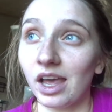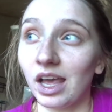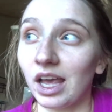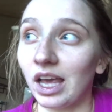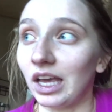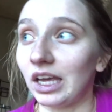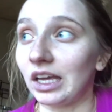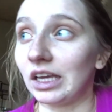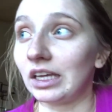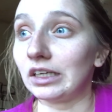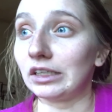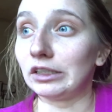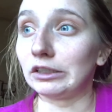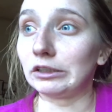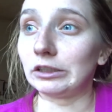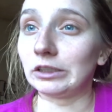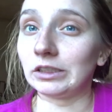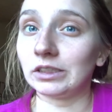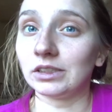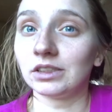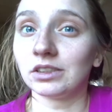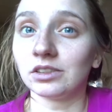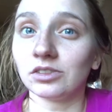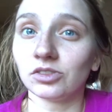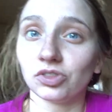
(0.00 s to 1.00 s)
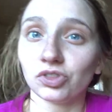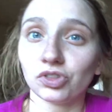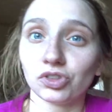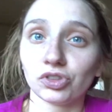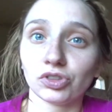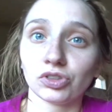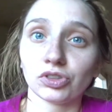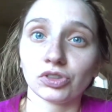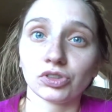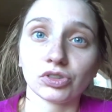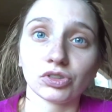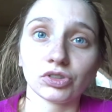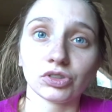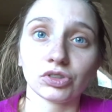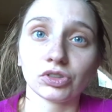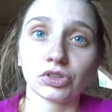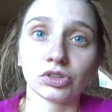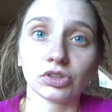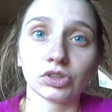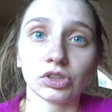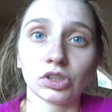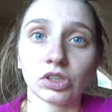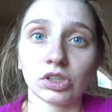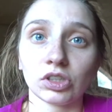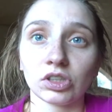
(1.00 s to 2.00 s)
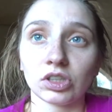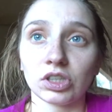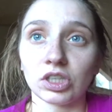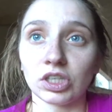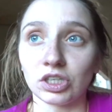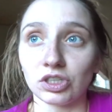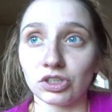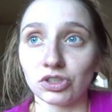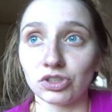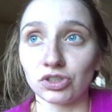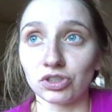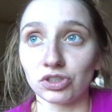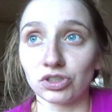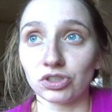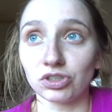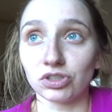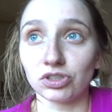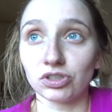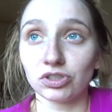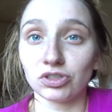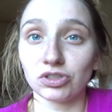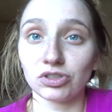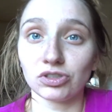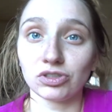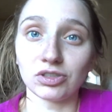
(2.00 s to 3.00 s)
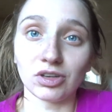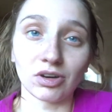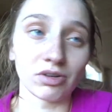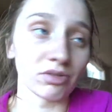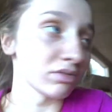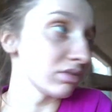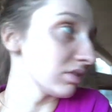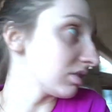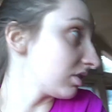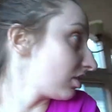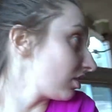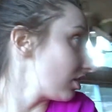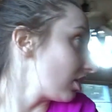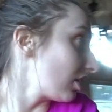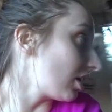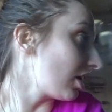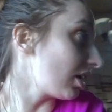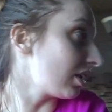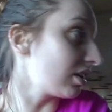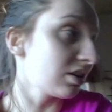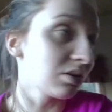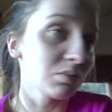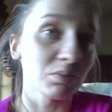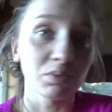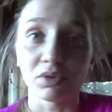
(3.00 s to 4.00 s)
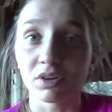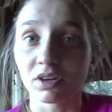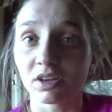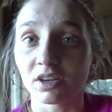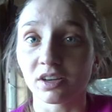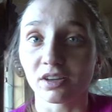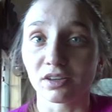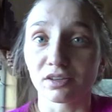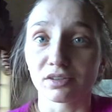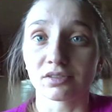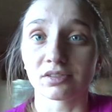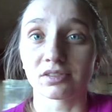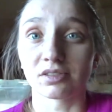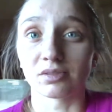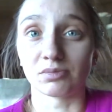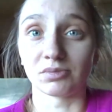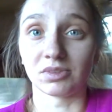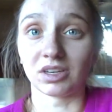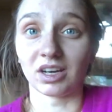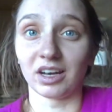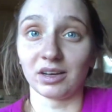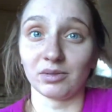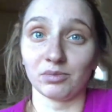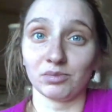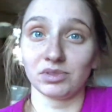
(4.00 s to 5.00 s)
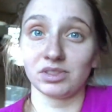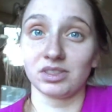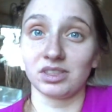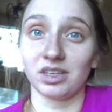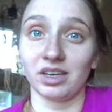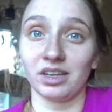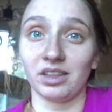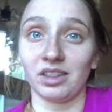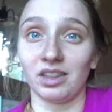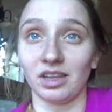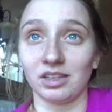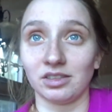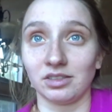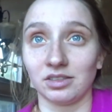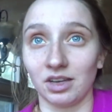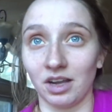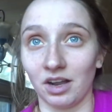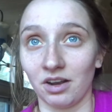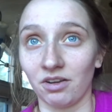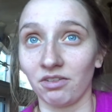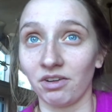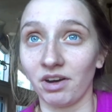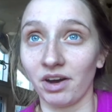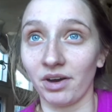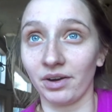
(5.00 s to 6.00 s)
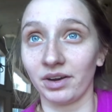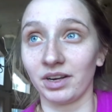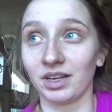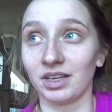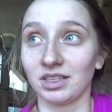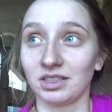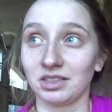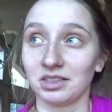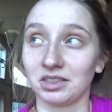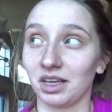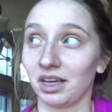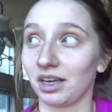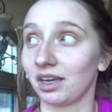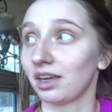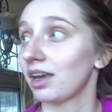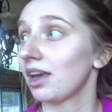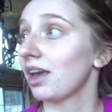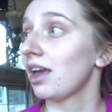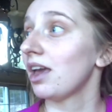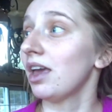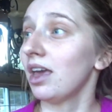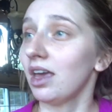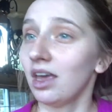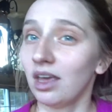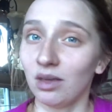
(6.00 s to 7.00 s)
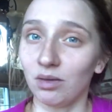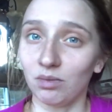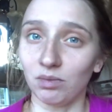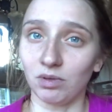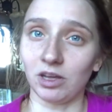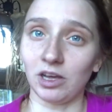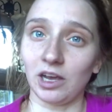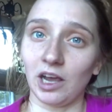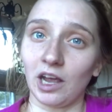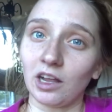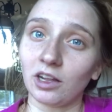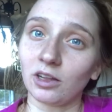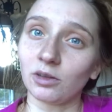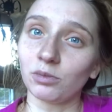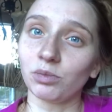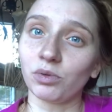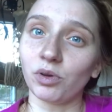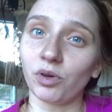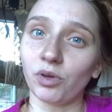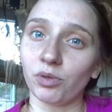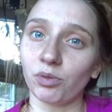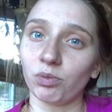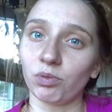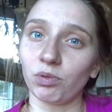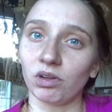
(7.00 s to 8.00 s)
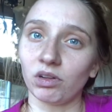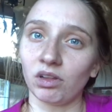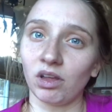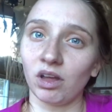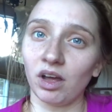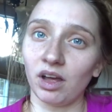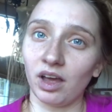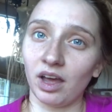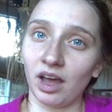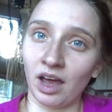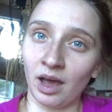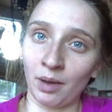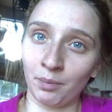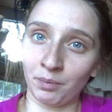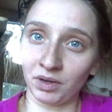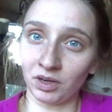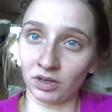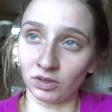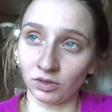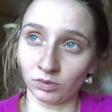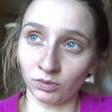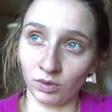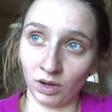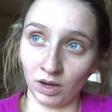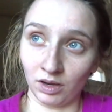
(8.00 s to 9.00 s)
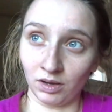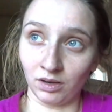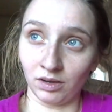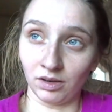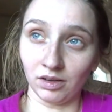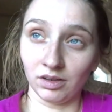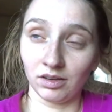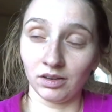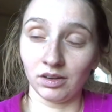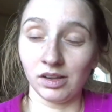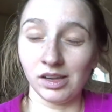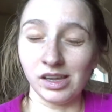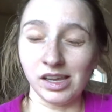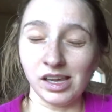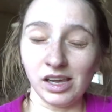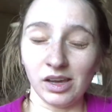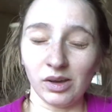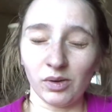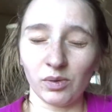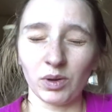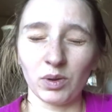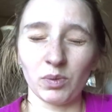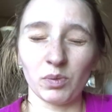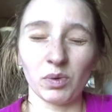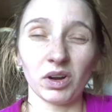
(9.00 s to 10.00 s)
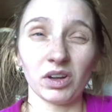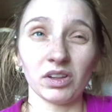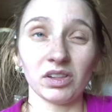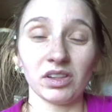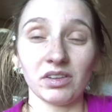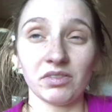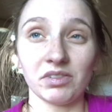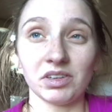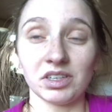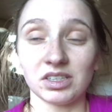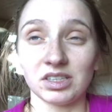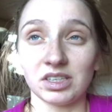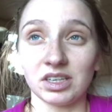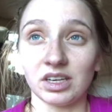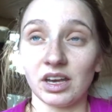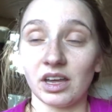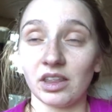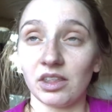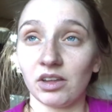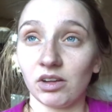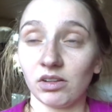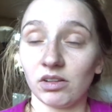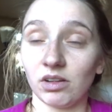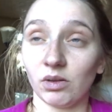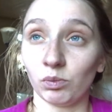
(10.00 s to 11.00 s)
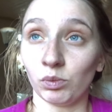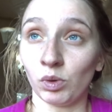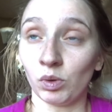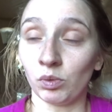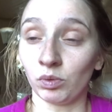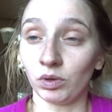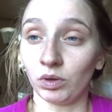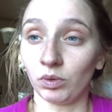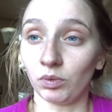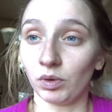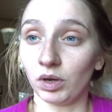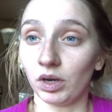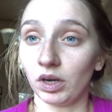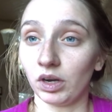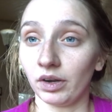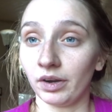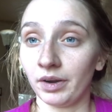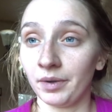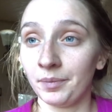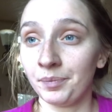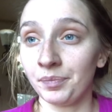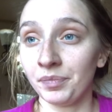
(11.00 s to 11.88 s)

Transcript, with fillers: and things just don't end up working sometimes, and that's kind of how it is. Like, me and Caleb both were a lot happier when we weren't living together than when we were.